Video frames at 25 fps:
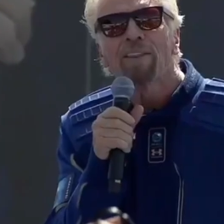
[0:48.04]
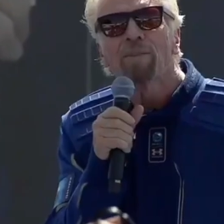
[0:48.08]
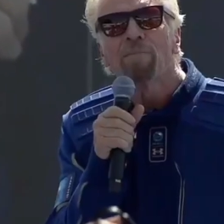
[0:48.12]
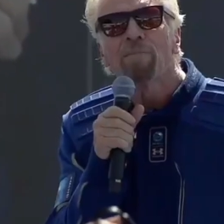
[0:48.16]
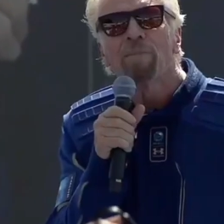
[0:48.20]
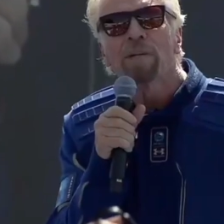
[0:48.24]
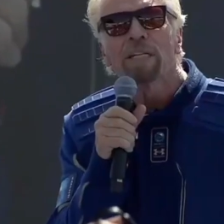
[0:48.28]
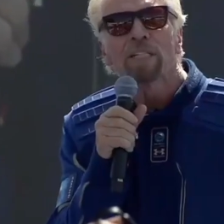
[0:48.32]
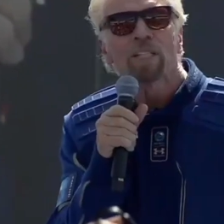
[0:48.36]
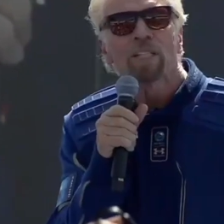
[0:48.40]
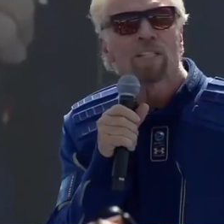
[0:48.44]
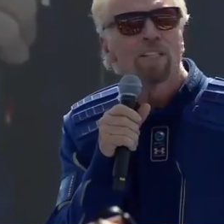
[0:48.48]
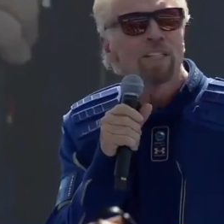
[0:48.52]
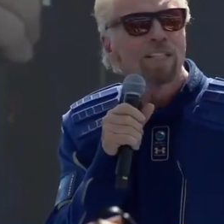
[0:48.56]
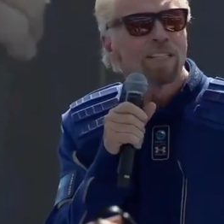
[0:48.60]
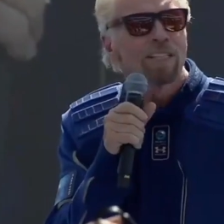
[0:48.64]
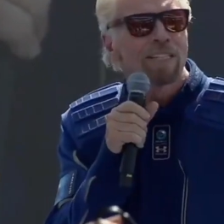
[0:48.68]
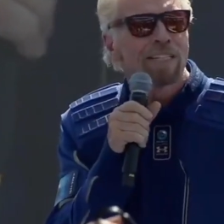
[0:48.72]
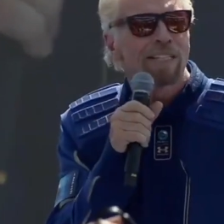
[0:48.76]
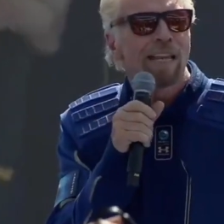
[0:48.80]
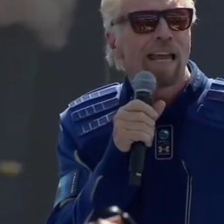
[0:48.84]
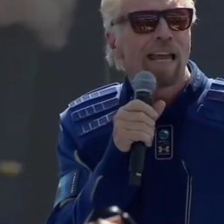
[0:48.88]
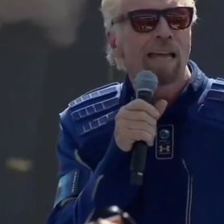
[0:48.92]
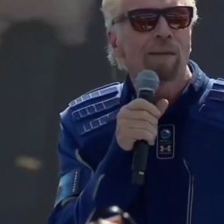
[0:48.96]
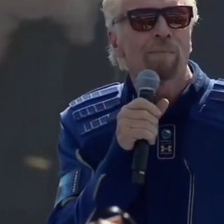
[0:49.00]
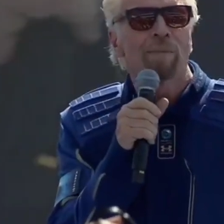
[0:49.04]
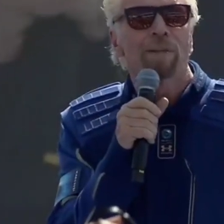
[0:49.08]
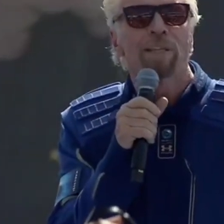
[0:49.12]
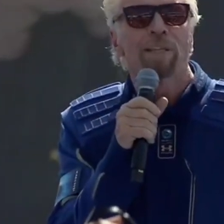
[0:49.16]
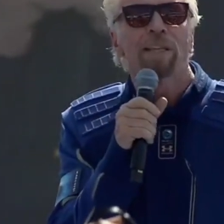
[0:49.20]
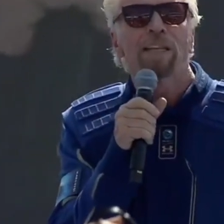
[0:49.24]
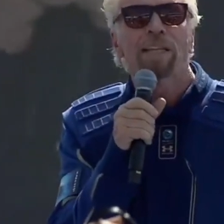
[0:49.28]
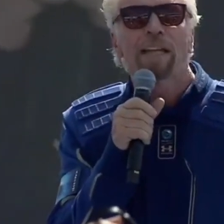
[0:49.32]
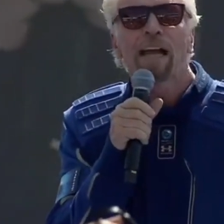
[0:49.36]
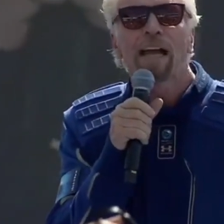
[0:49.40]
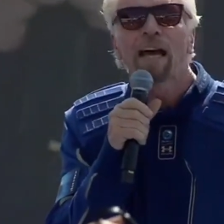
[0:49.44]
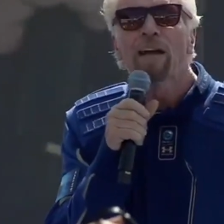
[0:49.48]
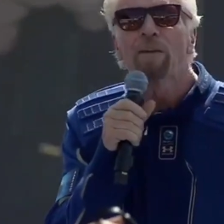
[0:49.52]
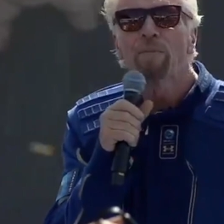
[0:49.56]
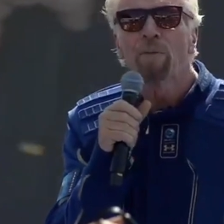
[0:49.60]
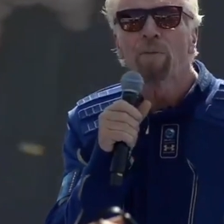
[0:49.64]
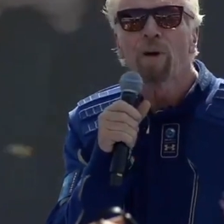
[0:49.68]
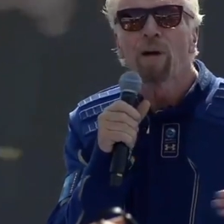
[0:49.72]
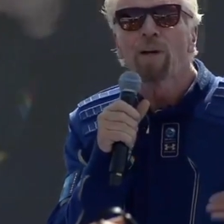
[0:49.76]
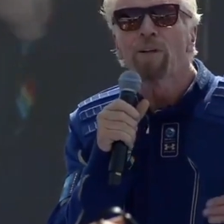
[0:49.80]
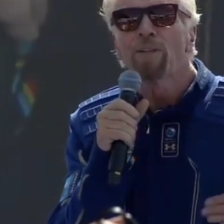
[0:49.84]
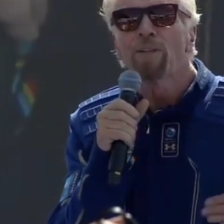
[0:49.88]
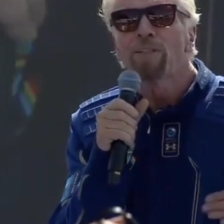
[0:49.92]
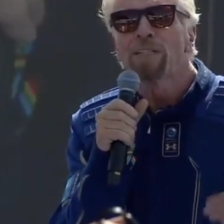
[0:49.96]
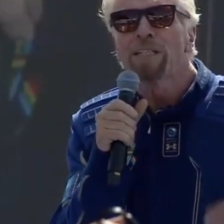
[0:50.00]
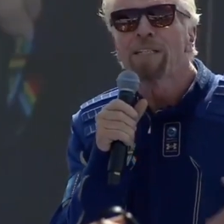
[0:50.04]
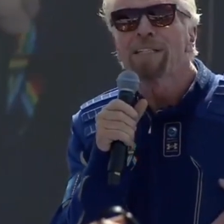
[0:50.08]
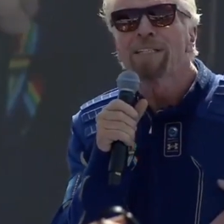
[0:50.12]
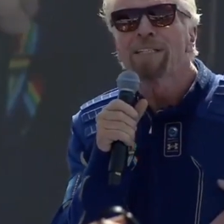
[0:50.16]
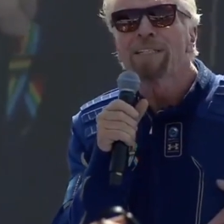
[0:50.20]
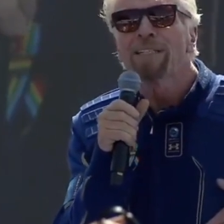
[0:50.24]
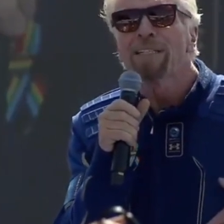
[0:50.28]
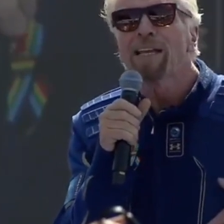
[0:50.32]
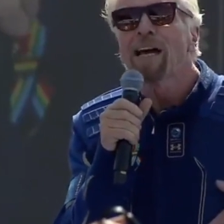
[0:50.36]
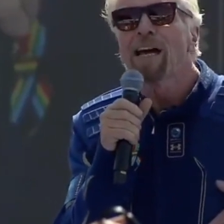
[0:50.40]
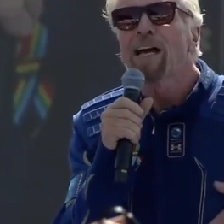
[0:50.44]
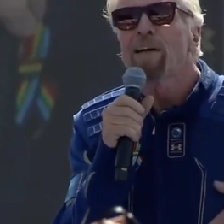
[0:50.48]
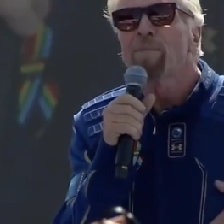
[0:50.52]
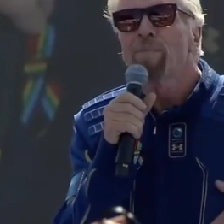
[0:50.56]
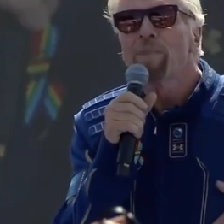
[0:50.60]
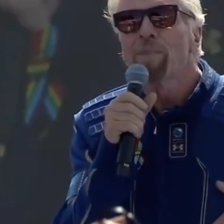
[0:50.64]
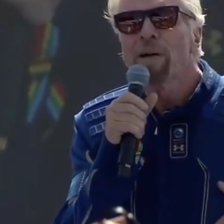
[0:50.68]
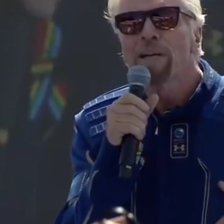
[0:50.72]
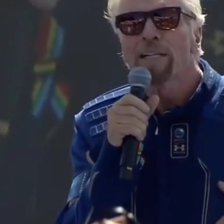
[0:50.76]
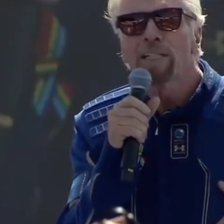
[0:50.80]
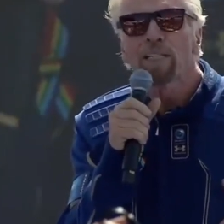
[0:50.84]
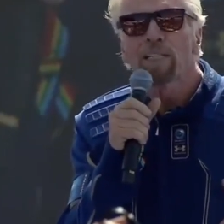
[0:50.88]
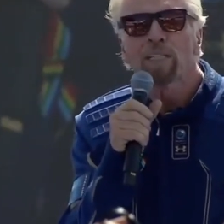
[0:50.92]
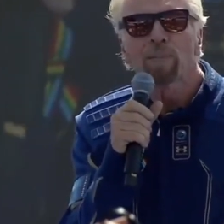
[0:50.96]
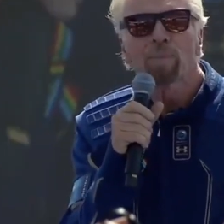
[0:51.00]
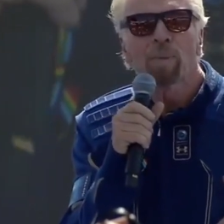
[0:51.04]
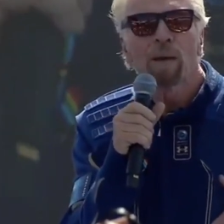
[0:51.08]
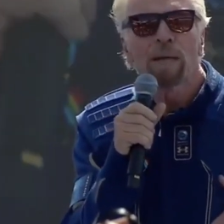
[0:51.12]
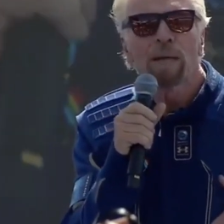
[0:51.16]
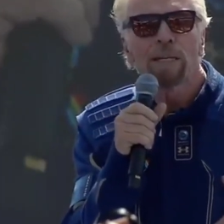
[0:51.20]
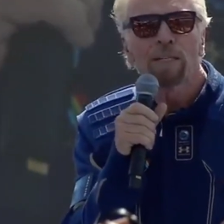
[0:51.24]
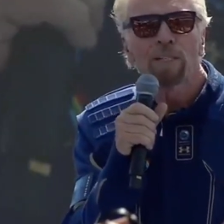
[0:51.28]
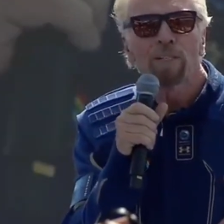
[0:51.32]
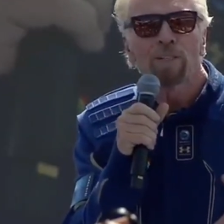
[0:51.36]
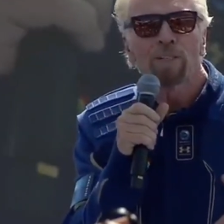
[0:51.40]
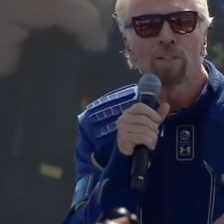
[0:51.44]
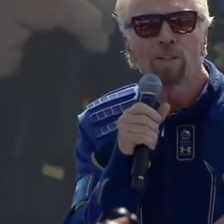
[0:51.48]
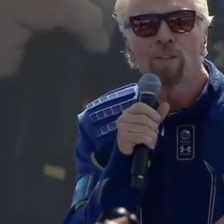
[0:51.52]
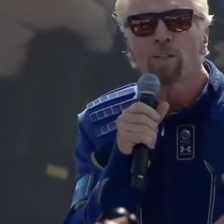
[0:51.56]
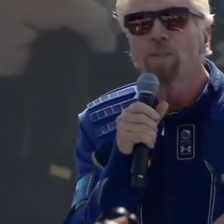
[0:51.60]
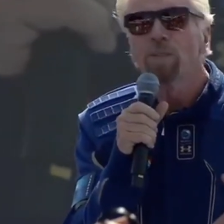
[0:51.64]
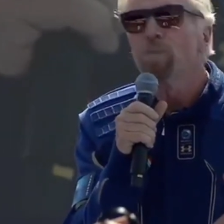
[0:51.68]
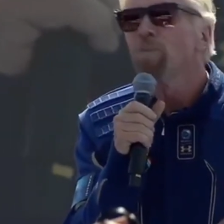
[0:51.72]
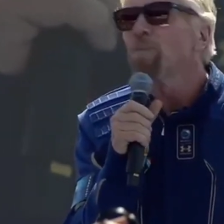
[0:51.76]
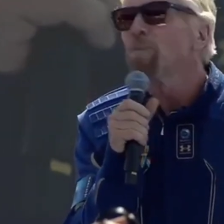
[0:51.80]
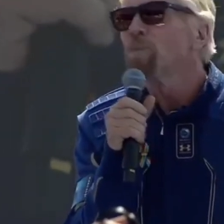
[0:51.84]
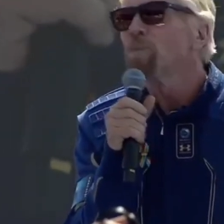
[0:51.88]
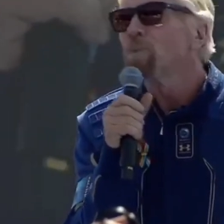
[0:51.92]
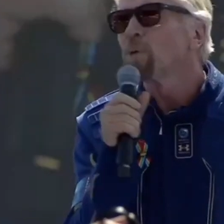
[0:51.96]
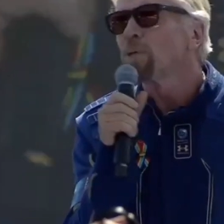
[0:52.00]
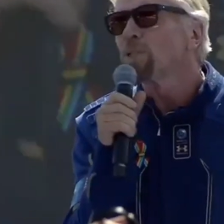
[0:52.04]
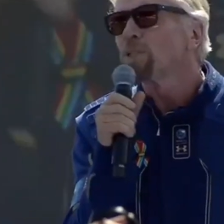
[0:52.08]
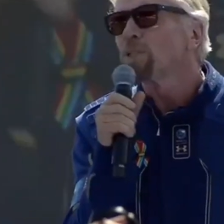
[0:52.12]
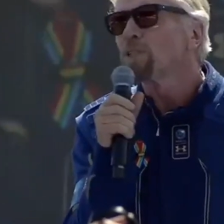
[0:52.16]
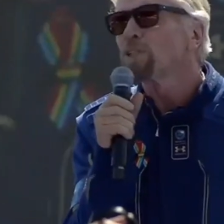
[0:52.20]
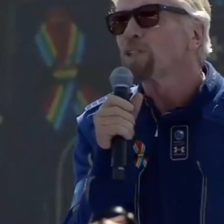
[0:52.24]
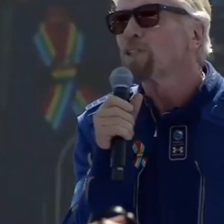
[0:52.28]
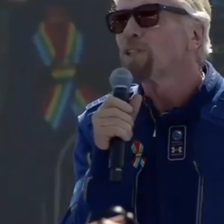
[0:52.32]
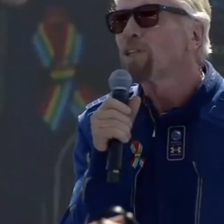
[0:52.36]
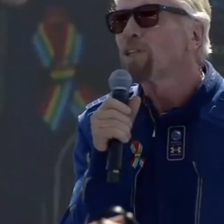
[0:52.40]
Mr. Branson became the first person to blast off in his own spaceship,